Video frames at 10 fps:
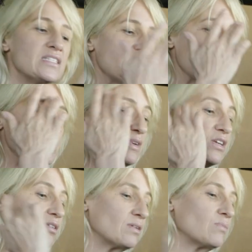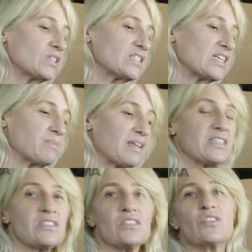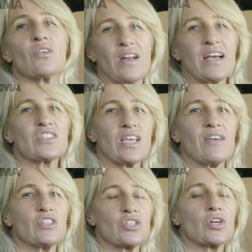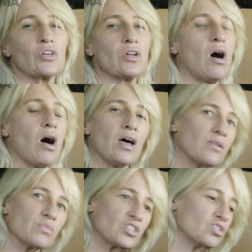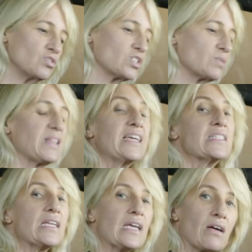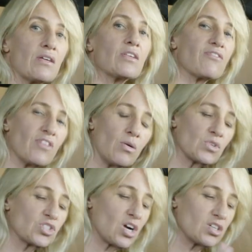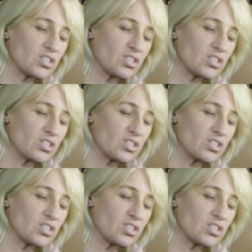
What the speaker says: days, but what's nice about this is you don't actually have to turn it on. You just place it here and your phone will charge.